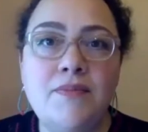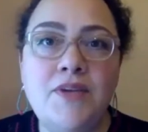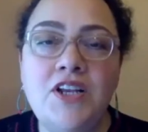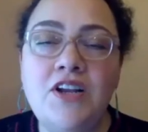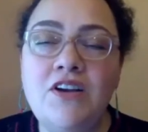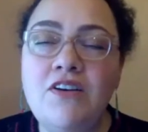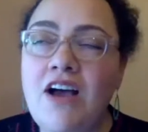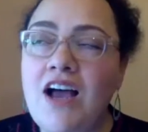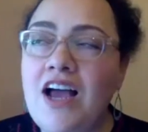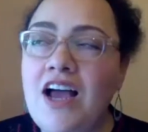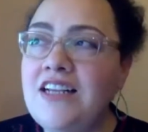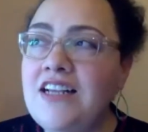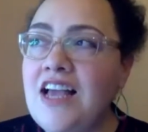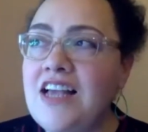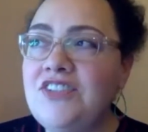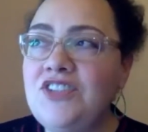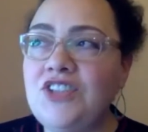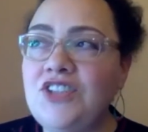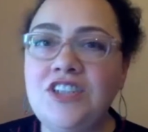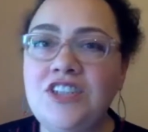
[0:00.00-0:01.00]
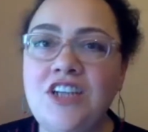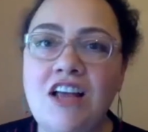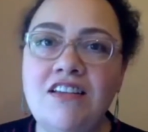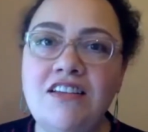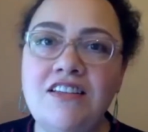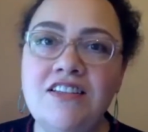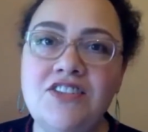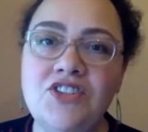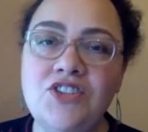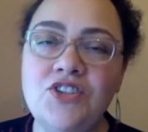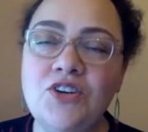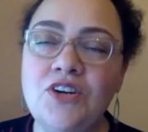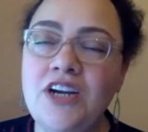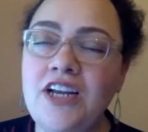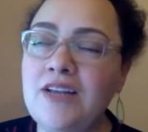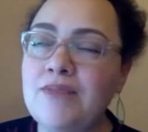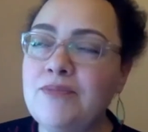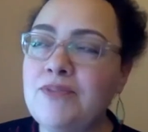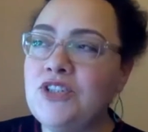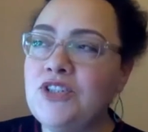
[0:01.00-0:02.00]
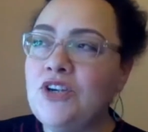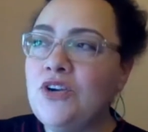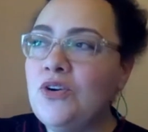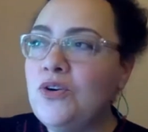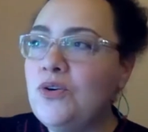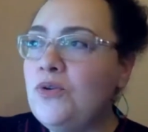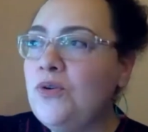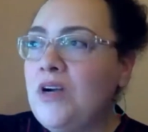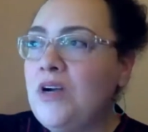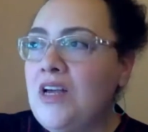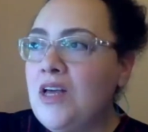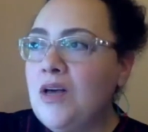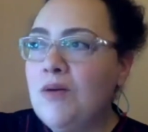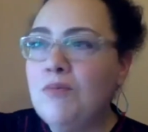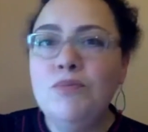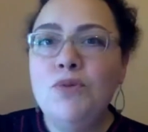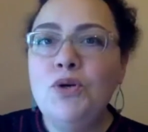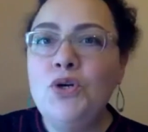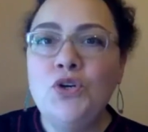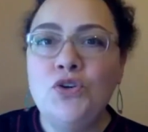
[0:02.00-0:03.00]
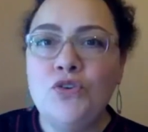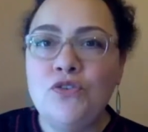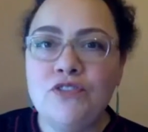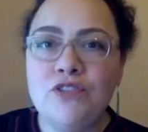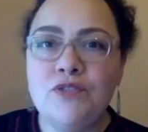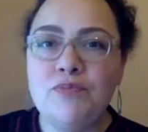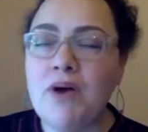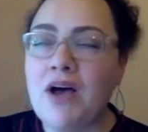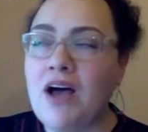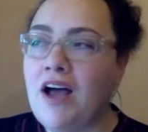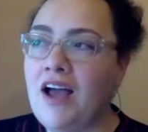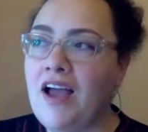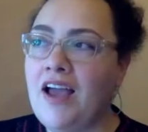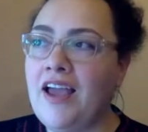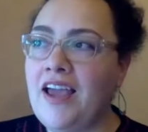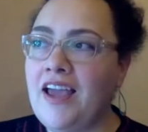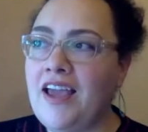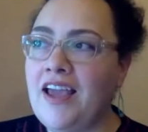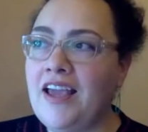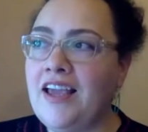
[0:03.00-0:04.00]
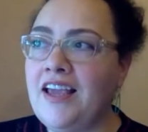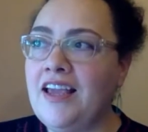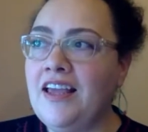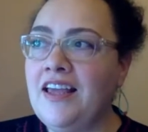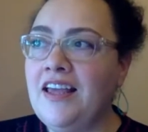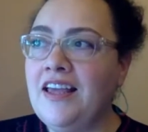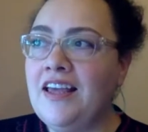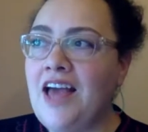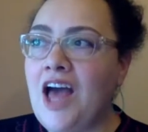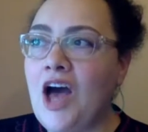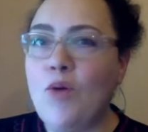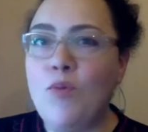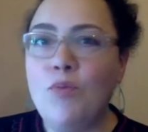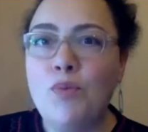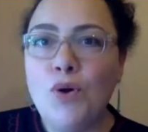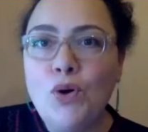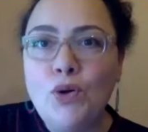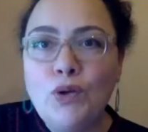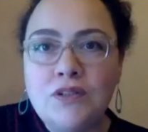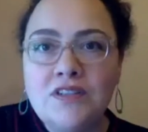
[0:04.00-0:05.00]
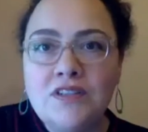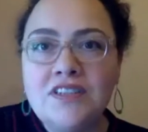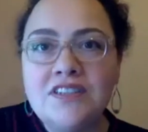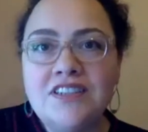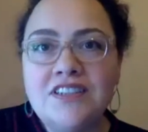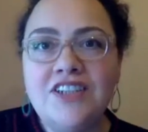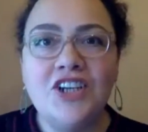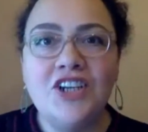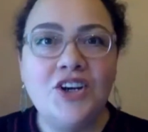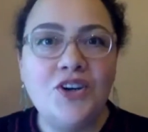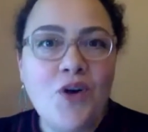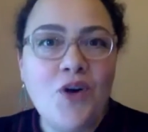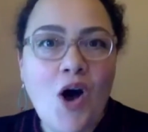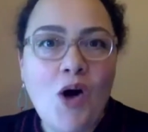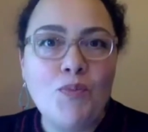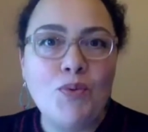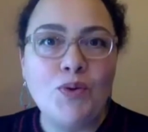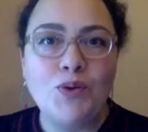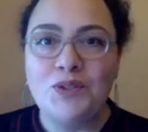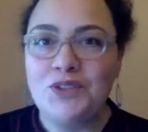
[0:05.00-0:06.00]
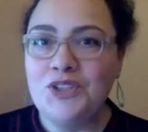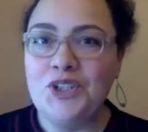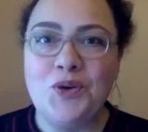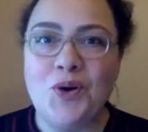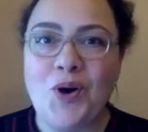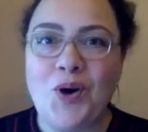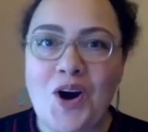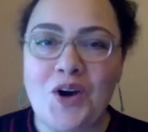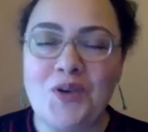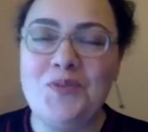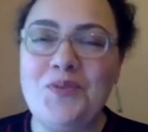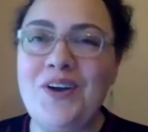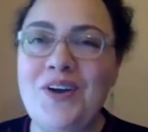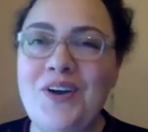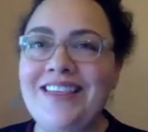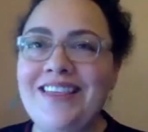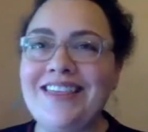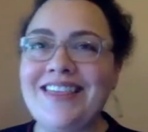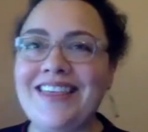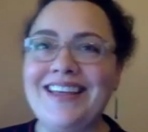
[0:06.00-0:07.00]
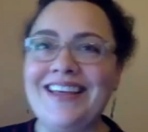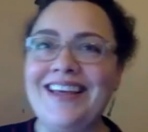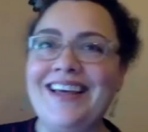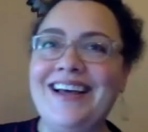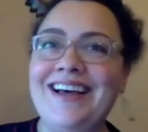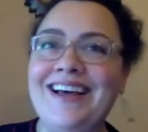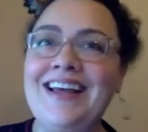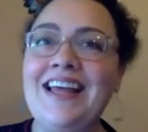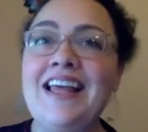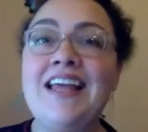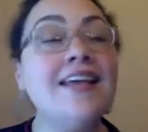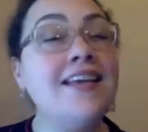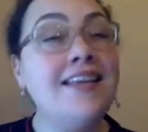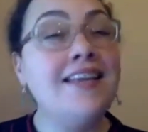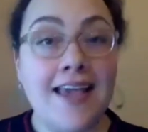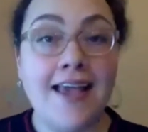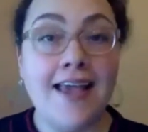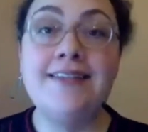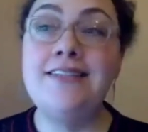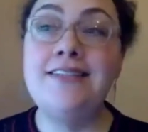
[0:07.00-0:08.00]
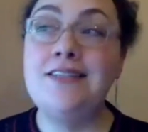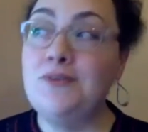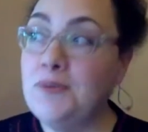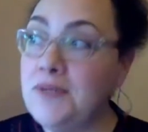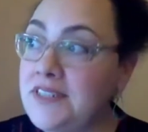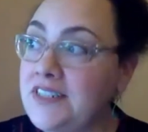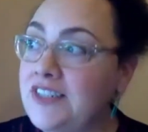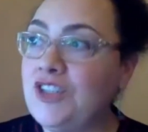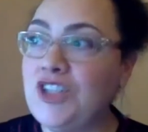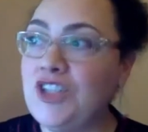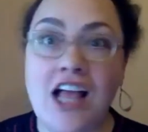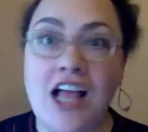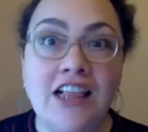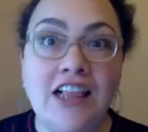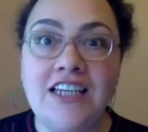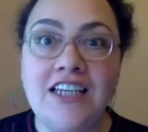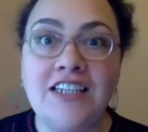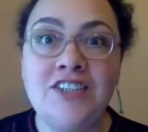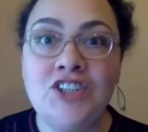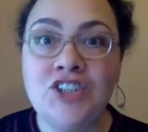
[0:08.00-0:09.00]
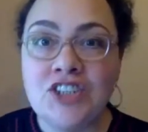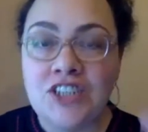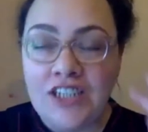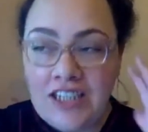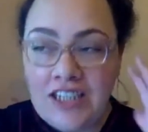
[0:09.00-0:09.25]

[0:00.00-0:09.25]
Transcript: As you're telling the story, I'm so moved by how bold you are with, yes, it was a challenge.